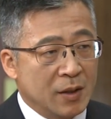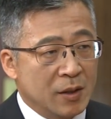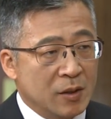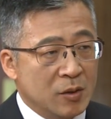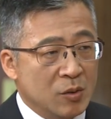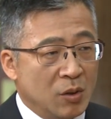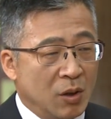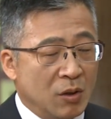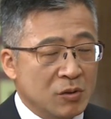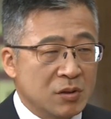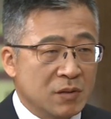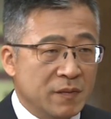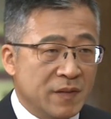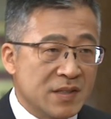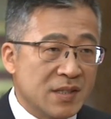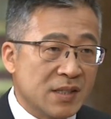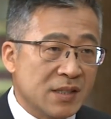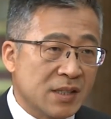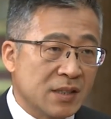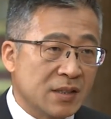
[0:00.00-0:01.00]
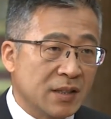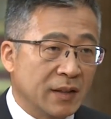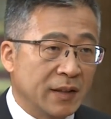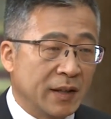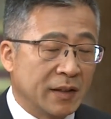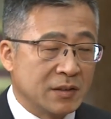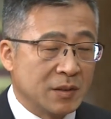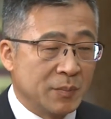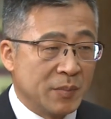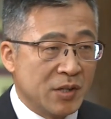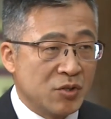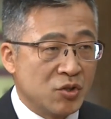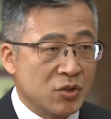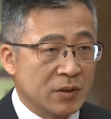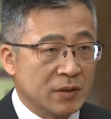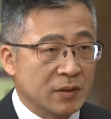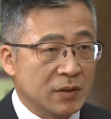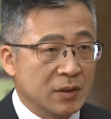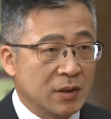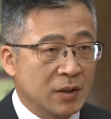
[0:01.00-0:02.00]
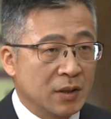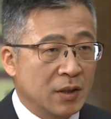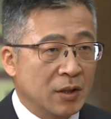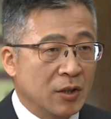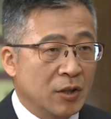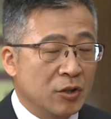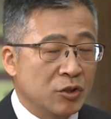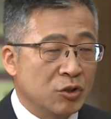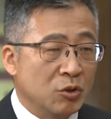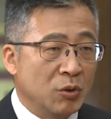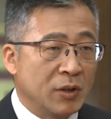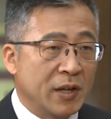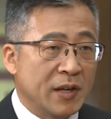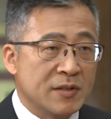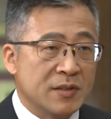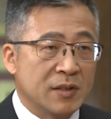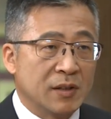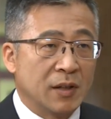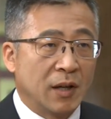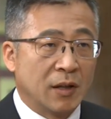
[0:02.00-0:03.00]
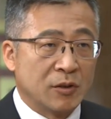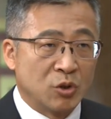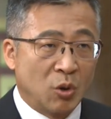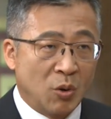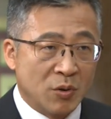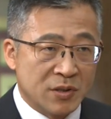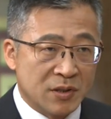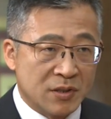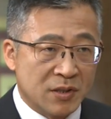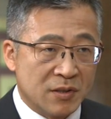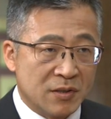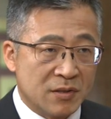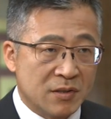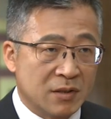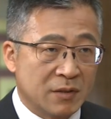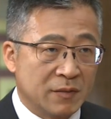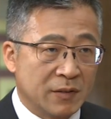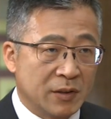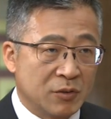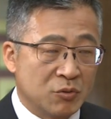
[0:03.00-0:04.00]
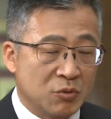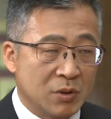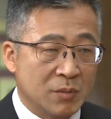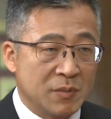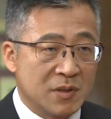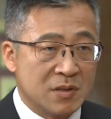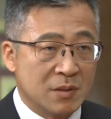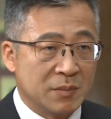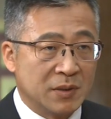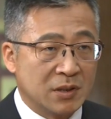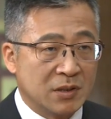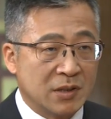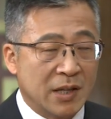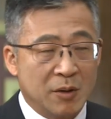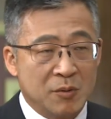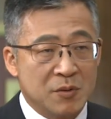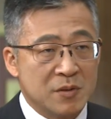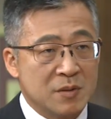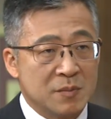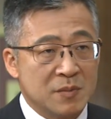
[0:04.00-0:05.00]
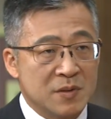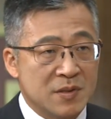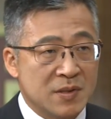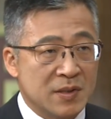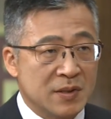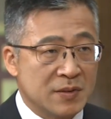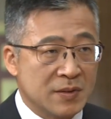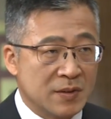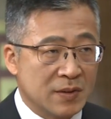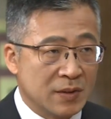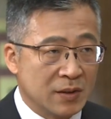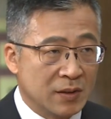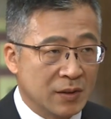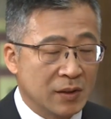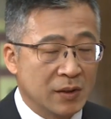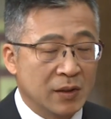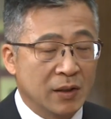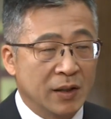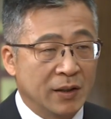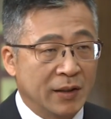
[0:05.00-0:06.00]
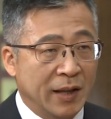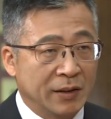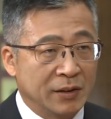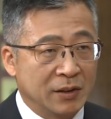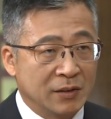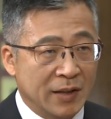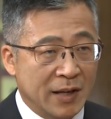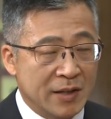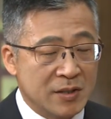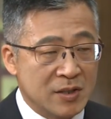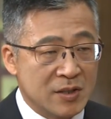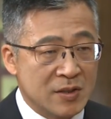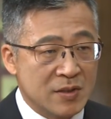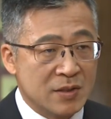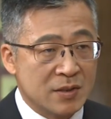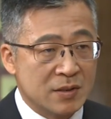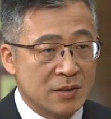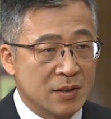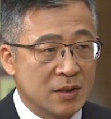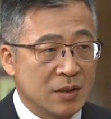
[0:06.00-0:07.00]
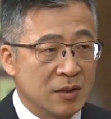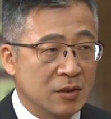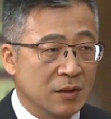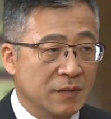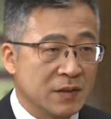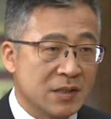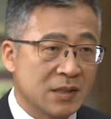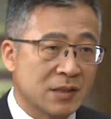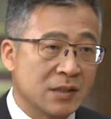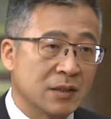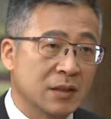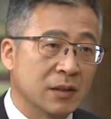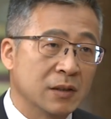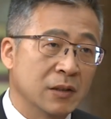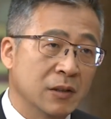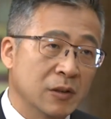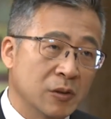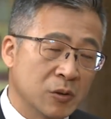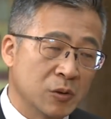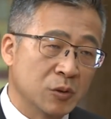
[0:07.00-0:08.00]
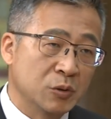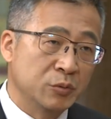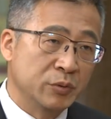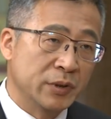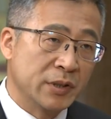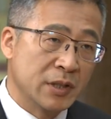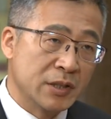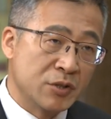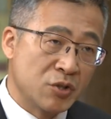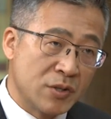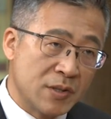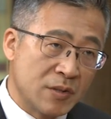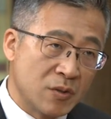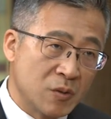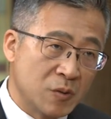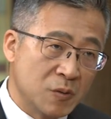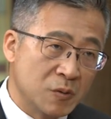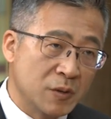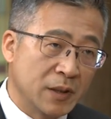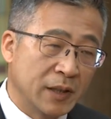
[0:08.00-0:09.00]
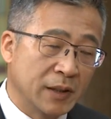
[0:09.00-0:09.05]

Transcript: You also visited an exhibition showcasing atrocities of extremism and terrorism since the early nineteen nineties. You visited a local religious school